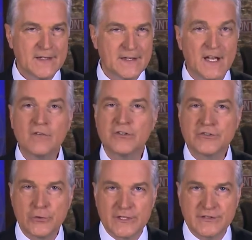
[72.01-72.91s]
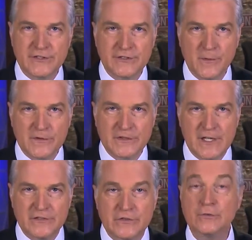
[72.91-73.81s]
The governor's criticism of the
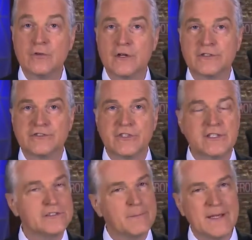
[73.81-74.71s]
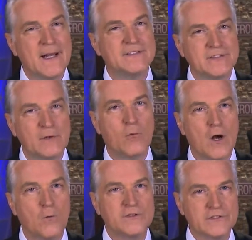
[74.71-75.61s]
state's two largest cities may not sit
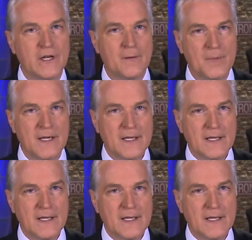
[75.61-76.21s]
well with some,